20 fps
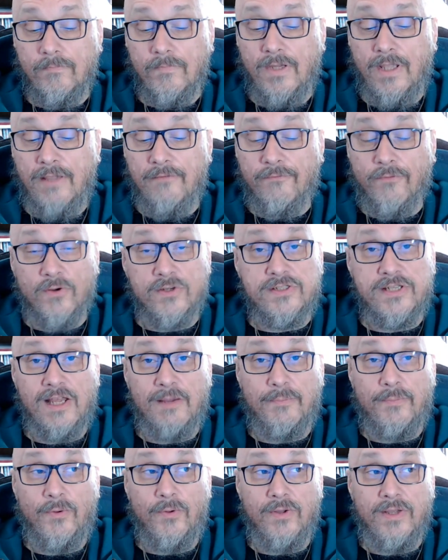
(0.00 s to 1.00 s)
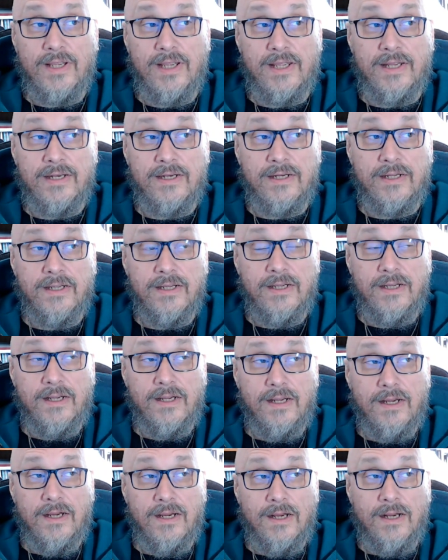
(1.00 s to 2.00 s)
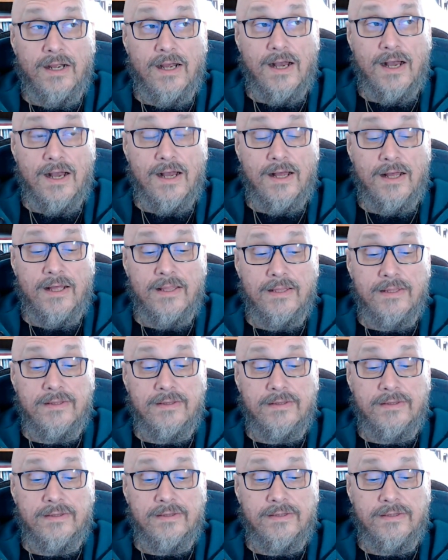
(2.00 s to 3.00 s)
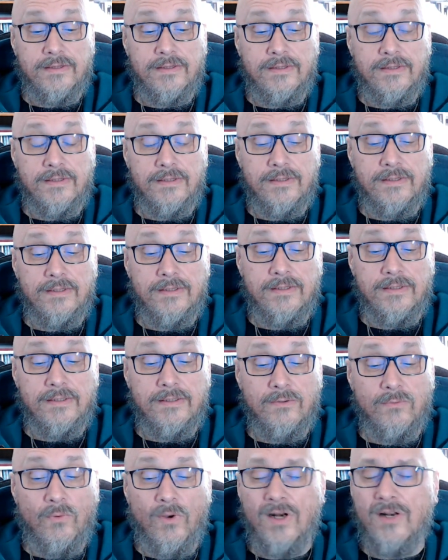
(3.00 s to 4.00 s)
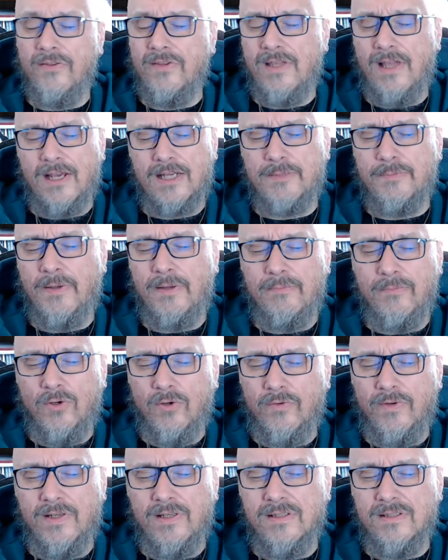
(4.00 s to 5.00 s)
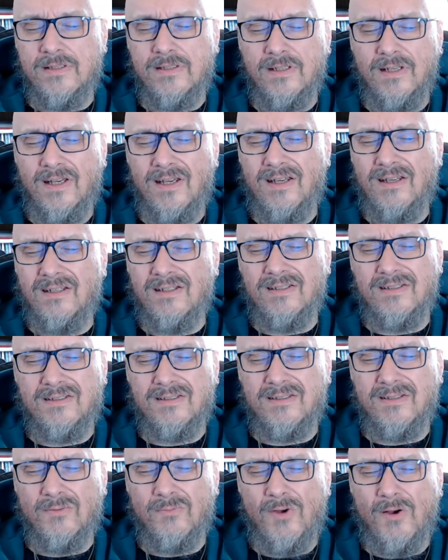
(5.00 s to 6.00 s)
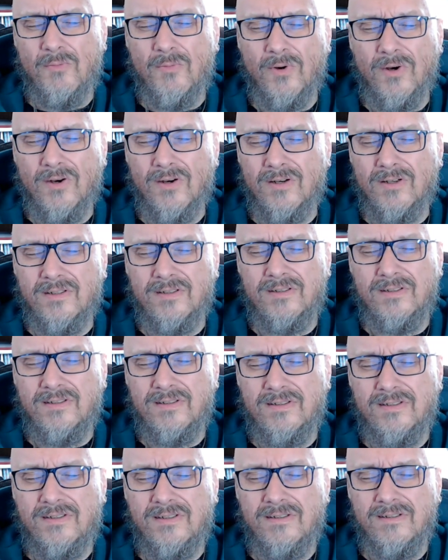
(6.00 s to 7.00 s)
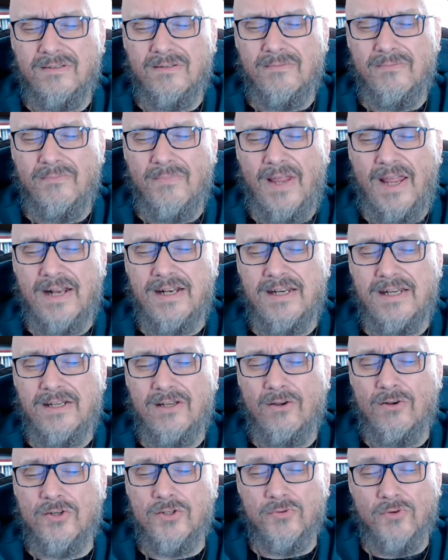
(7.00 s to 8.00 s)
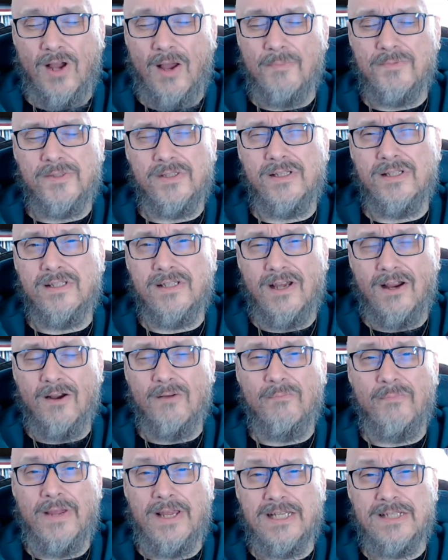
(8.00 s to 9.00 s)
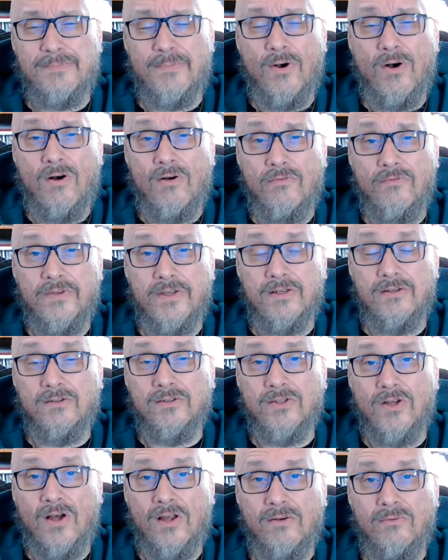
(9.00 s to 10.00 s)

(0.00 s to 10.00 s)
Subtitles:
for example, in one of the X-Men movies, it's the one where Magneto drops an entire baseball field on